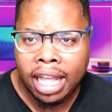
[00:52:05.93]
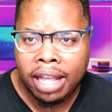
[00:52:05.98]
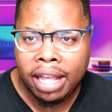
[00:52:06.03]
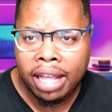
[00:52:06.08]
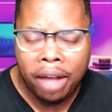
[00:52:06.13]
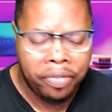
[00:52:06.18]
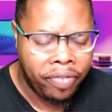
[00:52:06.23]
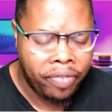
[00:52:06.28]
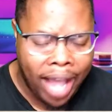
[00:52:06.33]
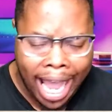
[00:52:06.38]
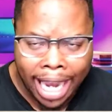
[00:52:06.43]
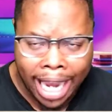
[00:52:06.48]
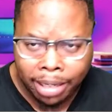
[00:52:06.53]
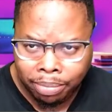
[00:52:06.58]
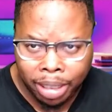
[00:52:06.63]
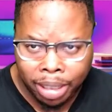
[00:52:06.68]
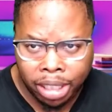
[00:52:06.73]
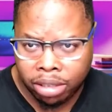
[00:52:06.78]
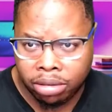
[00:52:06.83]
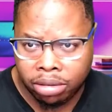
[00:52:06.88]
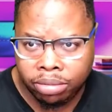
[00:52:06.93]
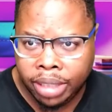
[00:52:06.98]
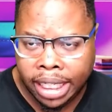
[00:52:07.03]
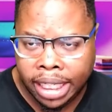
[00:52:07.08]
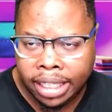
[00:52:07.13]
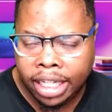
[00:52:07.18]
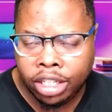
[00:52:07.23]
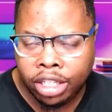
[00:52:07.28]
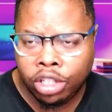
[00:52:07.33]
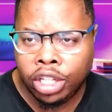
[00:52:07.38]
a fine meal. That
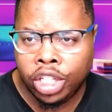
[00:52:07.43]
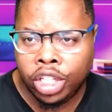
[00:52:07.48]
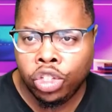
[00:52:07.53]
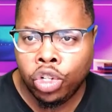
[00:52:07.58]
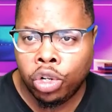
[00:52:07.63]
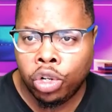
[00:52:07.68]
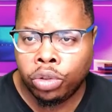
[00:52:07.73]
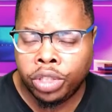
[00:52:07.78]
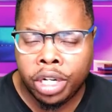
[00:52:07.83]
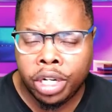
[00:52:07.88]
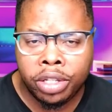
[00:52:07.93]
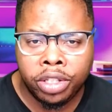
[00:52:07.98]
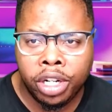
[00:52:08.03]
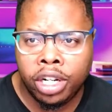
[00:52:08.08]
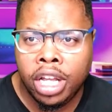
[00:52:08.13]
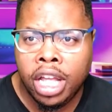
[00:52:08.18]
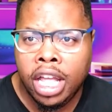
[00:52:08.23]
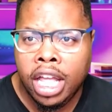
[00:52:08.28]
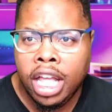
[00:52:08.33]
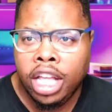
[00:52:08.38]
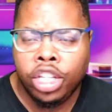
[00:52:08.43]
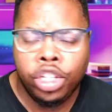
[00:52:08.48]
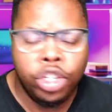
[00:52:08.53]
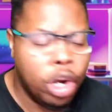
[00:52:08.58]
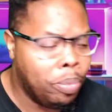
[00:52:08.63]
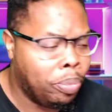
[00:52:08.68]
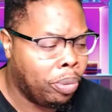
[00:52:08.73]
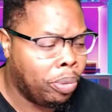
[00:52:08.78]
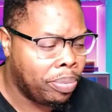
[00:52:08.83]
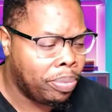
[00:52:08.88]
you know, they're, they're,
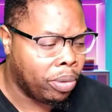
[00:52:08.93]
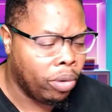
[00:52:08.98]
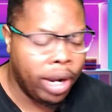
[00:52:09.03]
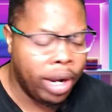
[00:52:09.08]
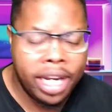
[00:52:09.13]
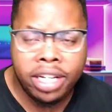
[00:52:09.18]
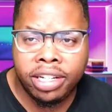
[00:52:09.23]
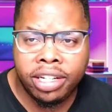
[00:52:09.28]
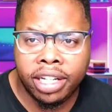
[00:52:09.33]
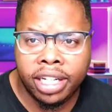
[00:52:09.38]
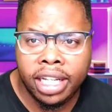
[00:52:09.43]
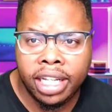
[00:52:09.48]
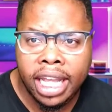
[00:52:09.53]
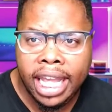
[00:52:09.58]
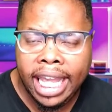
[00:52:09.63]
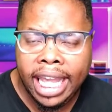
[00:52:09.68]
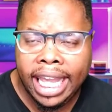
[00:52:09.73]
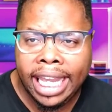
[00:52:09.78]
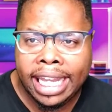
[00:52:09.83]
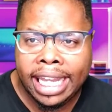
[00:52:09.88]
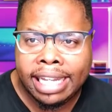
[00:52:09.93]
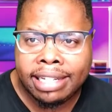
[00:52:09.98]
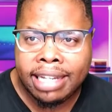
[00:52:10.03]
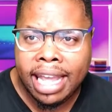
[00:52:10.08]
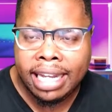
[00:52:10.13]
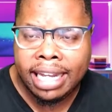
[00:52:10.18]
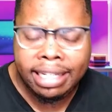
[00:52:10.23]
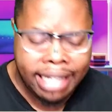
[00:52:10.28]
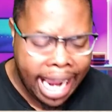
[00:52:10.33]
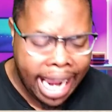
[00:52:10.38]
your preparation is
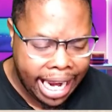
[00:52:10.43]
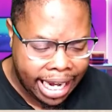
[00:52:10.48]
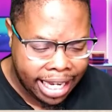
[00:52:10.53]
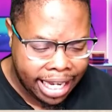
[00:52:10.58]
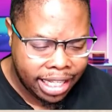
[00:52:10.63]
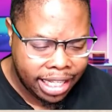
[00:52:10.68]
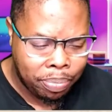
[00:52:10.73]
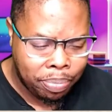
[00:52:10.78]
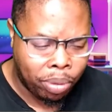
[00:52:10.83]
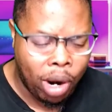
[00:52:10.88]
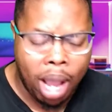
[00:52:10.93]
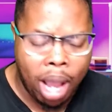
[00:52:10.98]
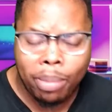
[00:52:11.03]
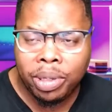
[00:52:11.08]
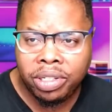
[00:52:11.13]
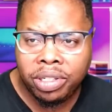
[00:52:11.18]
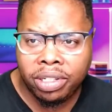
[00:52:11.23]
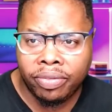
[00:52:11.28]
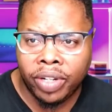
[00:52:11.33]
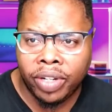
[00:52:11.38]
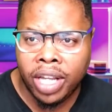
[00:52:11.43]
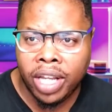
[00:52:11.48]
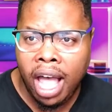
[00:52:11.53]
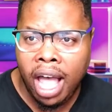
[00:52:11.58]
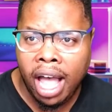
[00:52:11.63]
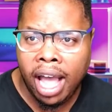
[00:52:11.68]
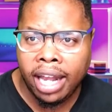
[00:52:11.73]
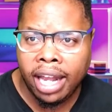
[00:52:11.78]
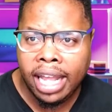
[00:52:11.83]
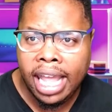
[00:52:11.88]
taking the promise of
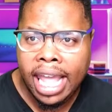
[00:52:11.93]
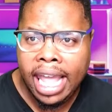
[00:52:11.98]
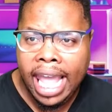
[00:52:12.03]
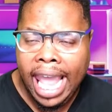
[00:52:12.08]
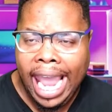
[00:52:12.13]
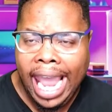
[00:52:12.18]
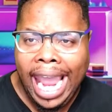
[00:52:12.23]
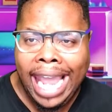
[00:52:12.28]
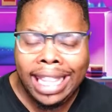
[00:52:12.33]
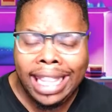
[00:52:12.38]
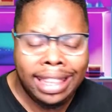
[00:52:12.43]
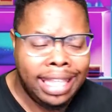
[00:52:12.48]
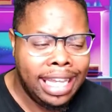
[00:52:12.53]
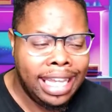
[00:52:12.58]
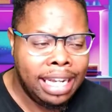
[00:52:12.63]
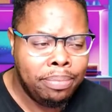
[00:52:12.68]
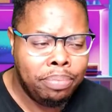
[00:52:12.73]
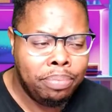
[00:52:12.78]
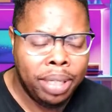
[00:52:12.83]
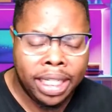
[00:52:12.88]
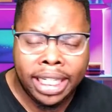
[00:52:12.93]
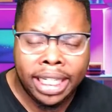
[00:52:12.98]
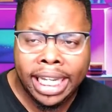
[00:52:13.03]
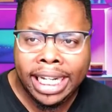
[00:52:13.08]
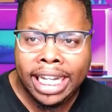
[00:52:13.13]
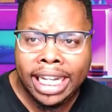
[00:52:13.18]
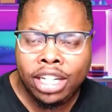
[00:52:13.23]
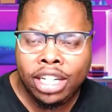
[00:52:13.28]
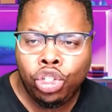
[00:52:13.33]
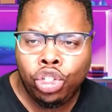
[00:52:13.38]
God and then
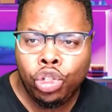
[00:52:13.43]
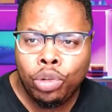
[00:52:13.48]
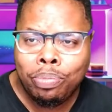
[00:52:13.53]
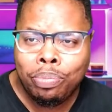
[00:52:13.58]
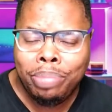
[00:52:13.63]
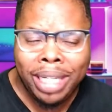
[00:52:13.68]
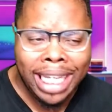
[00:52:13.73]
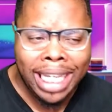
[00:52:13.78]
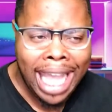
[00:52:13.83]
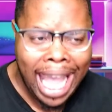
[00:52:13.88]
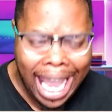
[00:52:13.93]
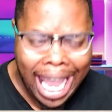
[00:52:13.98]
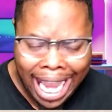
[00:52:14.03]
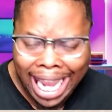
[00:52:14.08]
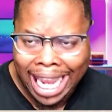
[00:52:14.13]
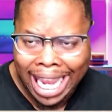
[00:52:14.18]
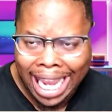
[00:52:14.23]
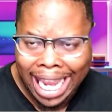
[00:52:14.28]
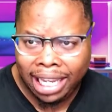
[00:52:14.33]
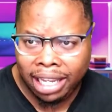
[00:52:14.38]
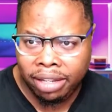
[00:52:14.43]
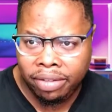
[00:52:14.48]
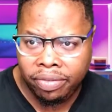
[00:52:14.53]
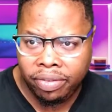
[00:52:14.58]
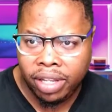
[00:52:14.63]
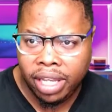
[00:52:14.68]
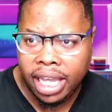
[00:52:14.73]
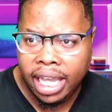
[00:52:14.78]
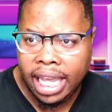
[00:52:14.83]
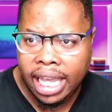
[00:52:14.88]
beginning to behave
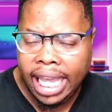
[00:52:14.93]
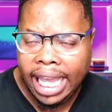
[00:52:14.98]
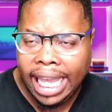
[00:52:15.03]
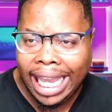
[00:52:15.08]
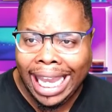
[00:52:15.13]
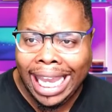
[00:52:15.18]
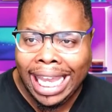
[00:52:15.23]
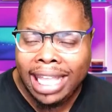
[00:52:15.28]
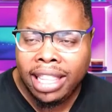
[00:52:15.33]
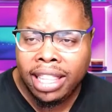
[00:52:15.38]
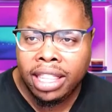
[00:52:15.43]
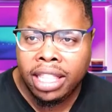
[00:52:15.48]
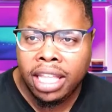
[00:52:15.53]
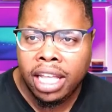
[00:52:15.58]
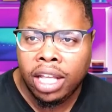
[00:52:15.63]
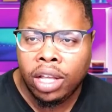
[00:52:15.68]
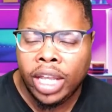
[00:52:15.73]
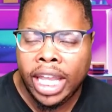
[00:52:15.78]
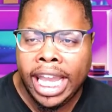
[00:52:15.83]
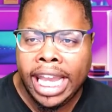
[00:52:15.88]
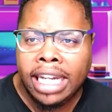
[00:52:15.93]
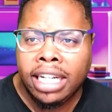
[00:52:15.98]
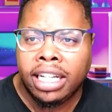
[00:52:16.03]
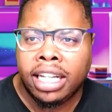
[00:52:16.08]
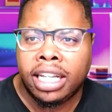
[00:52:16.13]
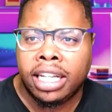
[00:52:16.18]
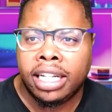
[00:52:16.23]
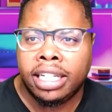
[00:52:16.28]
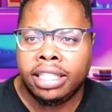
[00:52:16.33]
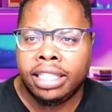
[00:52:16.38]
in in
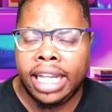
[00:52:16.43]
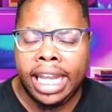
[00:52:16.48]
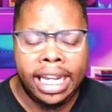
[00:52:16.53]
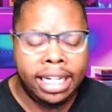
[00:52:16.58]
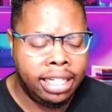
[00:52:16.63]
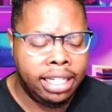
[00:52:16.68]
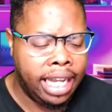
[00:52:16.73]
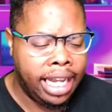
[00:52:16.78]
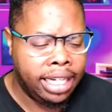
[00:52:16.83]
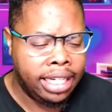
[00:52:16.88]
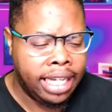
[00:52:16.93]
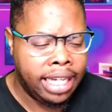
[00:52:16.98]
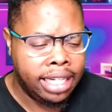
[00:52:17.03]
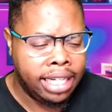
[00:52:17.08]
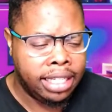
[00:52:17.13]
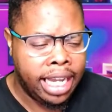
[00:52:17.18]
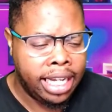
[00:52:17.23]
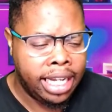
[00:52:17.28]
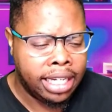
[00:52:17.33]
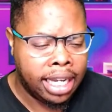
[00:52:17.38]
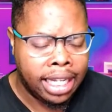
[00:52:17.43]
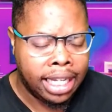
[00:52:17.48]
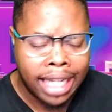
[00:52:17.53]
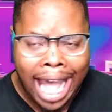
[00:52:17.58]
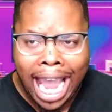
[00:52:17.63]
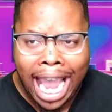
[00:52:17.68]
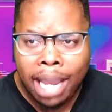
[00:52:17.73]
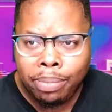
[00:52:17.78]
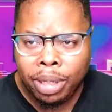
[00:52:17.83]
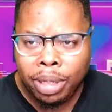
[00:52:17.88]
con, in, in in in
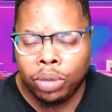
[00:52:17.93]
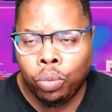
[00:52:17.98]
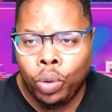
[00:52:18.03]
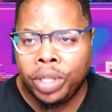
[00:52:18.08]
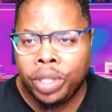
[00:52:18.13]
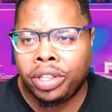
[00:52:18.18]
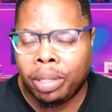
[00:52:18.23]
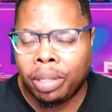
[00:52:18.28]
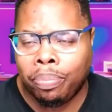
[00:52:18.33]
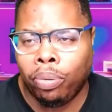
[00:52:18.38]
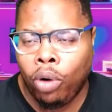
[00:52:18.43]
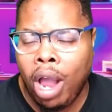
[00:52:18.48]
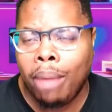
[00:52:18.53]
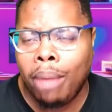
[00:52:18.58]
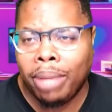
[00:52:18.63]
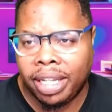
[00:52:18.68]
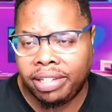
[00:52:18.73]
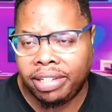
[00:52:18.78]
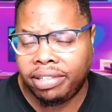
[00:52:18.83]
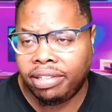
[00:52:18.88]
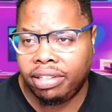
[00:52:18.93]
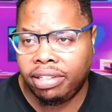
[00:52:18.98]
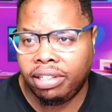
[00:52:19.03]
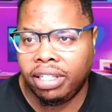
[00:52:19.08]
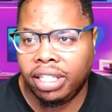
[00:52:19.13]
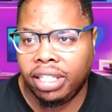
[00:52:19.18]
alignment with the promise,